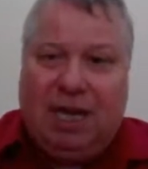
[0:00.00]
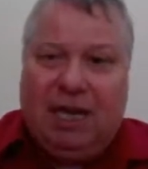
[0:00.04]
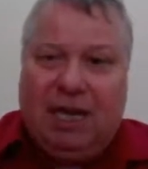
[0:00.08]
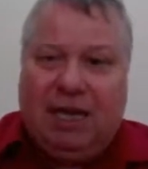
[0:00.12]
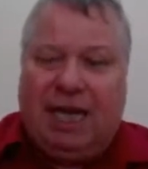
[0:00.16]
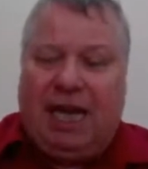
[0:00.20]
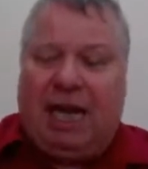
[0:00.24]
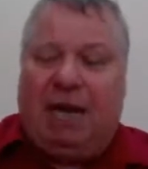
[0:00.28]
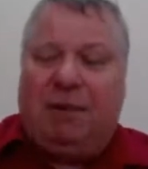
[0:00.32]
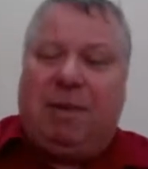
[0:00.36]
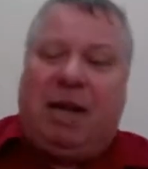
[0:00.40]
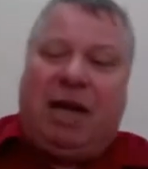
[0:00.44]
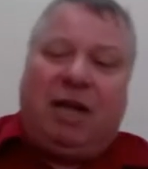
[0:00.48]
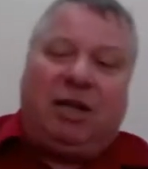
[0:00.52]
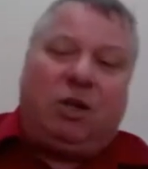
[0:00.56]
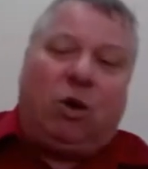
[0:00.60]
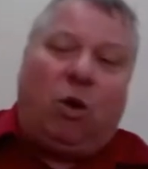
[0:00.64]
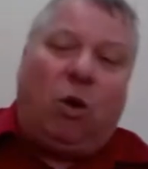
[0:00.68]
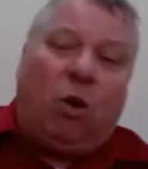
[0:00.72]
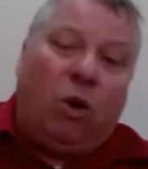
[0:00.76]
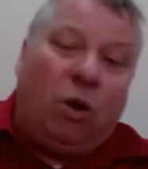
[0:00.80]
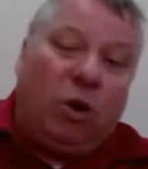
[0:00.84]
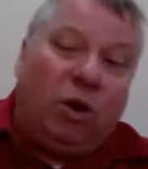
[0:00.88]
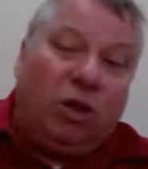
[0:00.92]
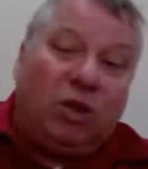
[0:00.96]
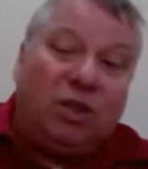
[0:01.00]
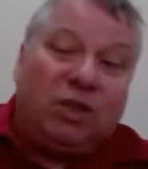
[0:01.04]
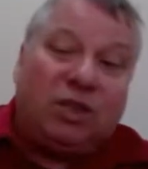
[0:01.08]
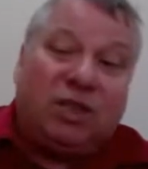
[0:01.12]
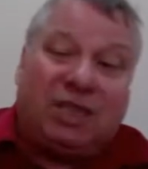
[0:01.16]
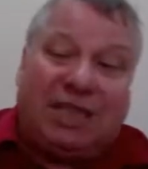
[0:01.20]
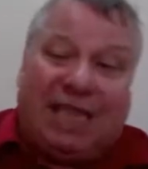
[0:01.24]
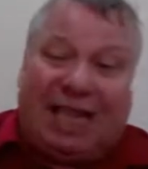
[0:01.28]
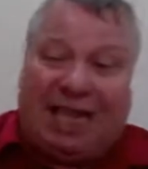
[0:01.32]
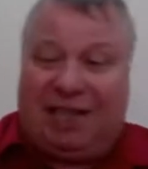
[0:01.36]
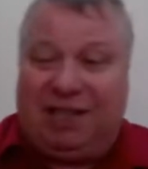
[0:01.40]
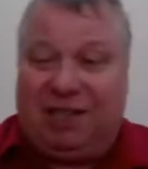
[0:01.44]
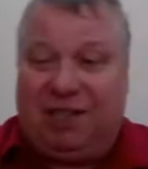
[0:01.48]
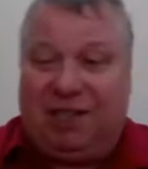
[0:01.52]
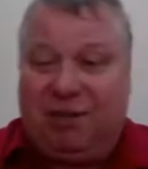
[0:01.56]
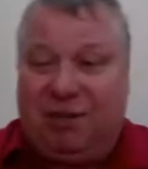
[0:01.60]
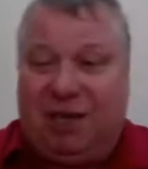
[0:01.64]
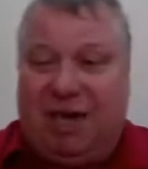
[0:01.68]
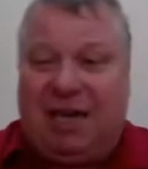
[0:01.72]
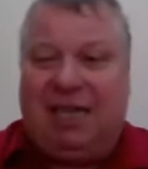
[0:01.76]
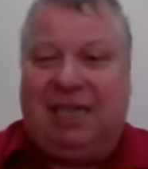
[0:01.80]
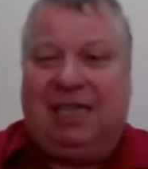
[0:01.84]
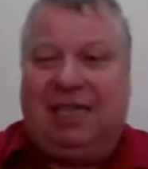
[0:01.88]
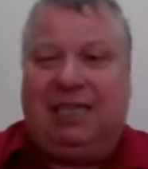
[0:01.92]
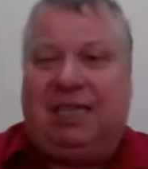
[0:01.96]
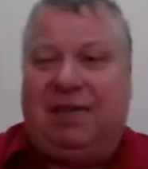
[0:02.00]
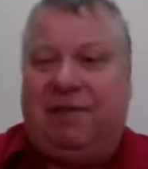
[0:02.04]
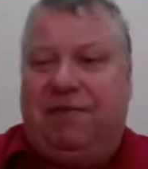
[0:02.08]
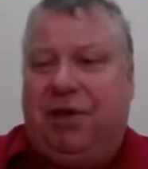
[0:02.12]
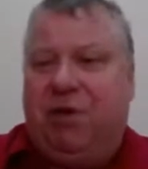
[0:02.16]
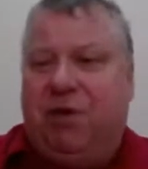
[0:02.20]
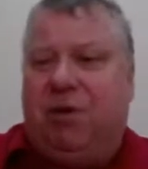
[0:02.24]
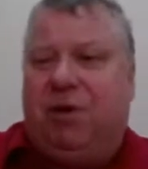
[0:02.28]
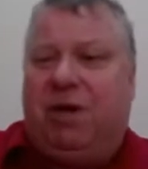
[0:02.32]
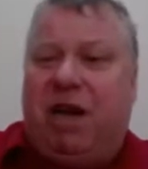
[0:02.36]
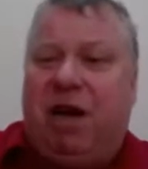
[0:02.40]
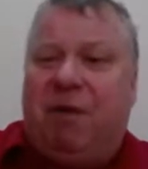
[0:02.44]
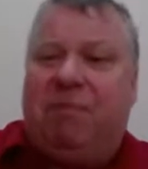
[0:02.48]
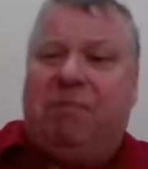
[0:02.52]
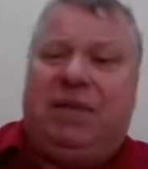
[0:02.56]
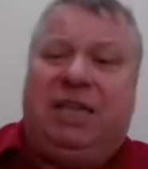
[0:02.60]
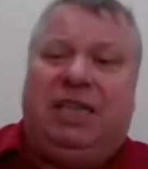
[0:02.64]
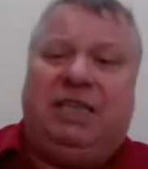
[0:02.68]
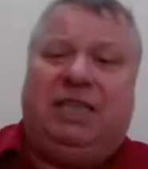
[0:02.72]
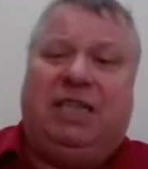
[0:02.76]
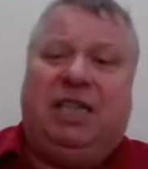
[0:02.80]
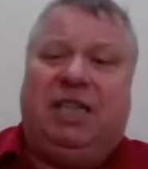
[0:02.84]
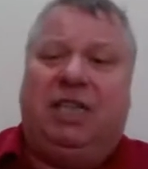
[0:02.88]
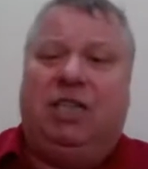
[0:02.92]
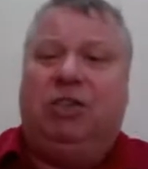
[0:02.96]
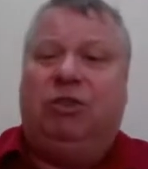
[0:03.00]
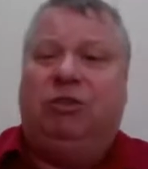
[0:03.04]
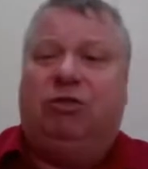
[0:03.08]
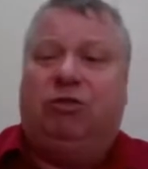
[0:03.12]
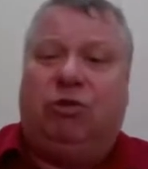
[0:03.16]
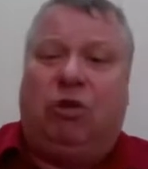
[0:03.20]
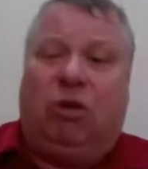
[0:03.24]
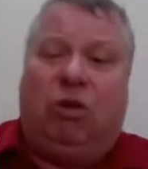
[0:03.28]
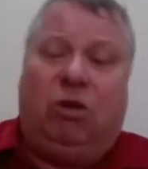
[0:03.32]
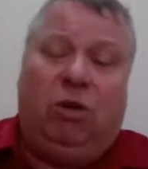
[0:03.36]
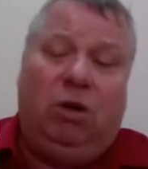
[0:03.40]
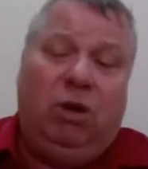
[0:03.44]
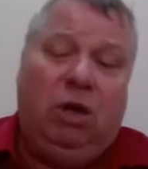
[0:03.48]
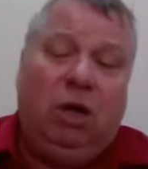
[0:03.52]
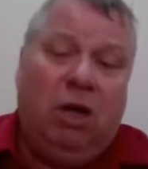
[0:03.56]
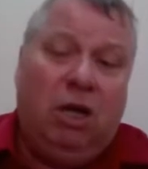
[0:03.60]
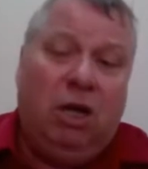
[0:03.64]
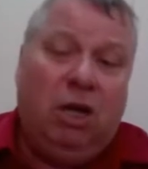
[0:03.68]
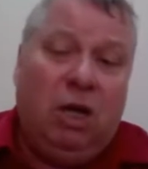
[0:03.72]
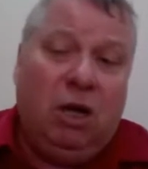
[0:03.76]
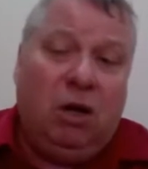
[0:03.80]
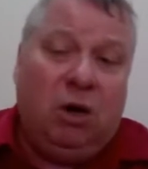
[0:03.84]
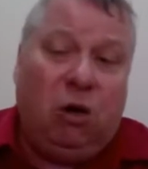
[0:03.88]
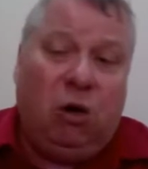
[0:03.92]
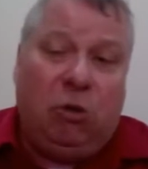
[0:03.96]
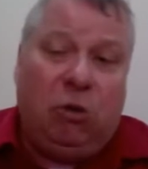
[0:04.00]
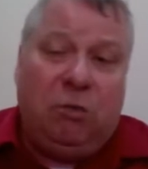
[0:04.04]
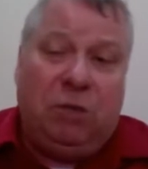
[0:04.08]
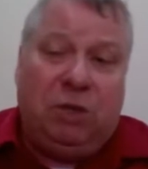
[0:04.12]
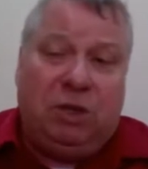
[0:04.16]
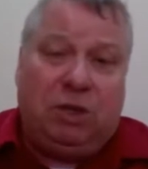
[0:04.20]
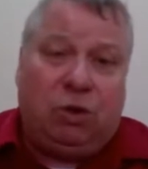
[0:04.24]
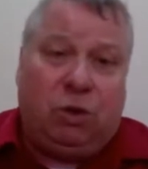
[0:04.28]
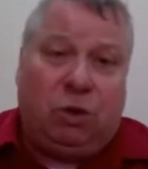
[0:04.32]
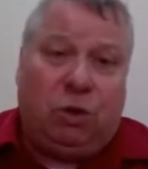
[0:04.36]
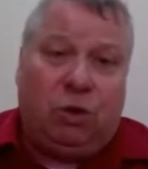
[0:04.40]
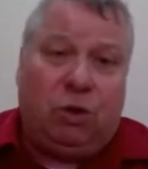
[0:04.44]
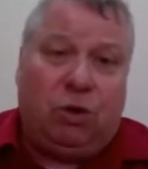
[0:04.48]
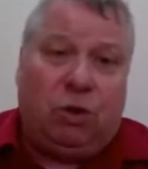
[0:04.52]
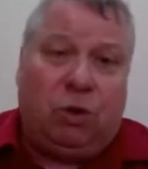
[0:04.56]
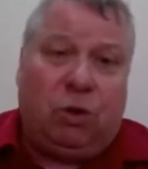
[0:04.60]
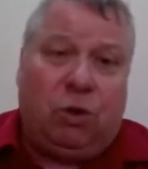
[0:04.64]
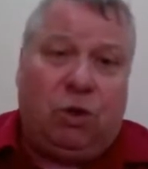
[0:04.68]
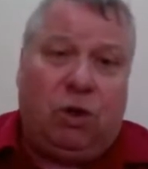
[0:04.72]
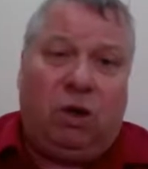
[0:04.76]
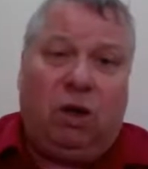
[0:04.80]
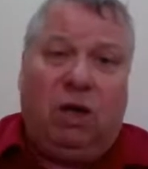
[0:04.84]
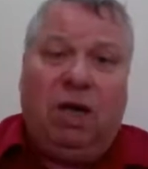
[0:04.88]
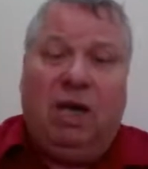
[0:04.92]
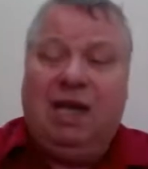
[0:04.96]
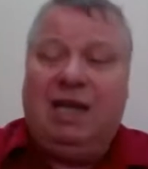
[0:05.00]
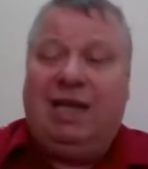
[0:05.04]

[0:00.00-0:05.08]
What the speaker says: Think about the oil sector, right? There's a few companies that control almost all the oil.